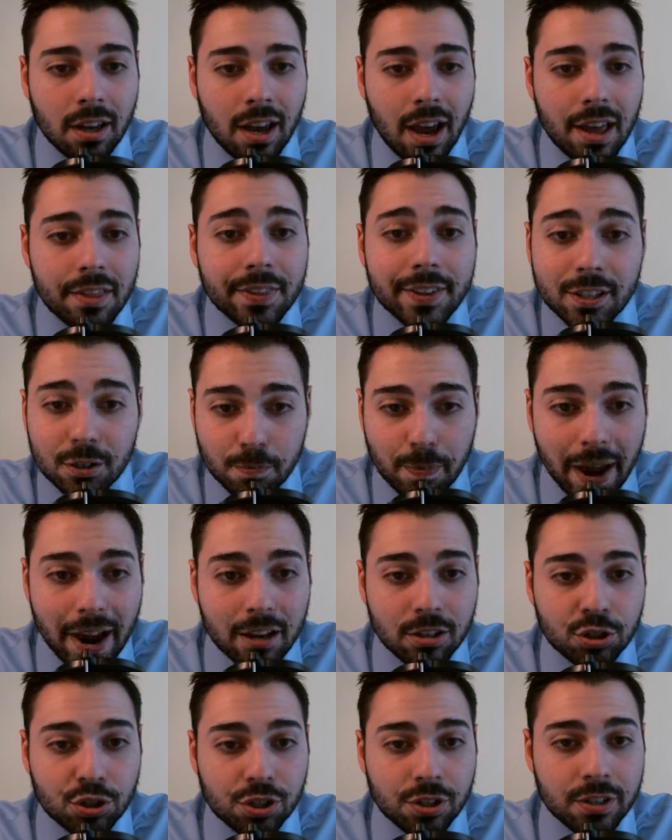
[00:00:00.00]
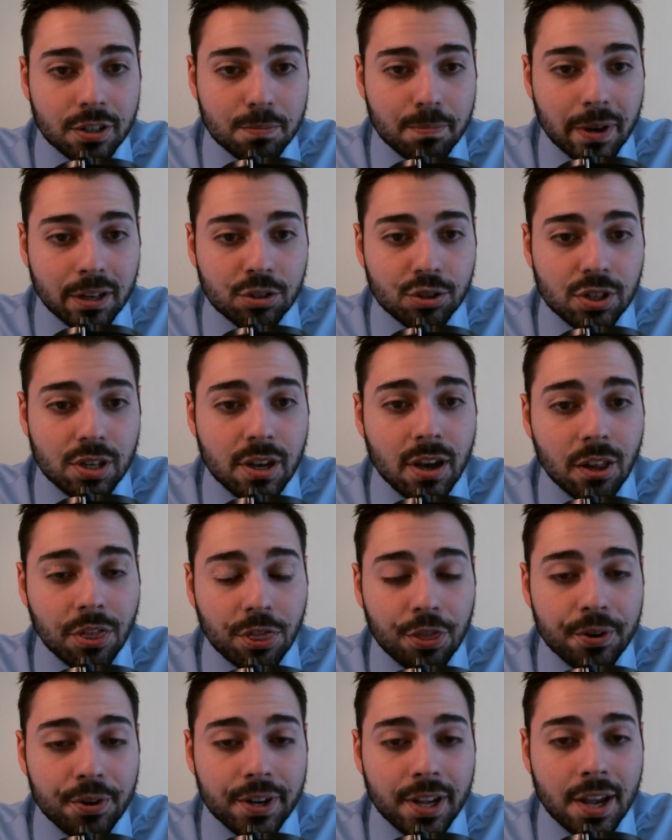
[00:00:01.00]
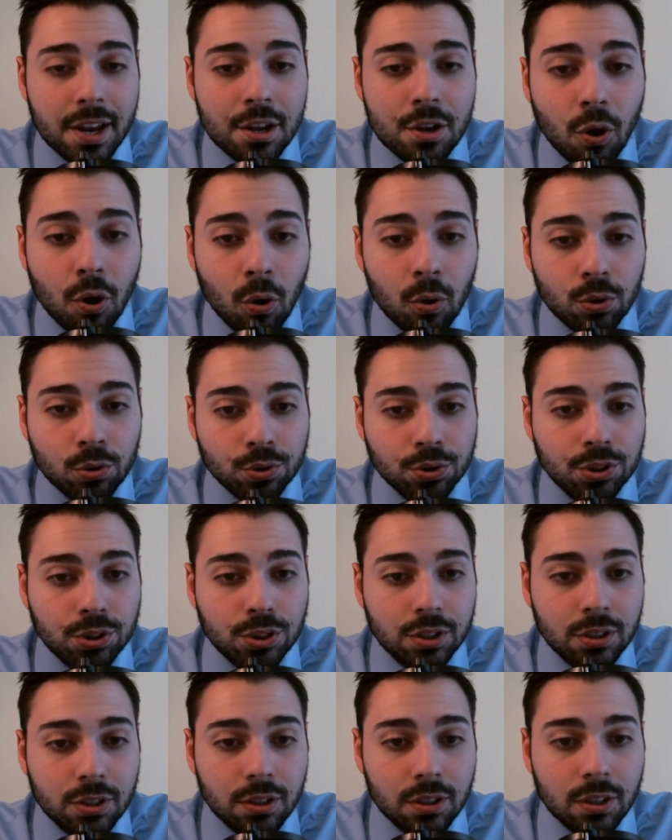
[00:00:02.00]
And this past year, especially, he got 38 goals.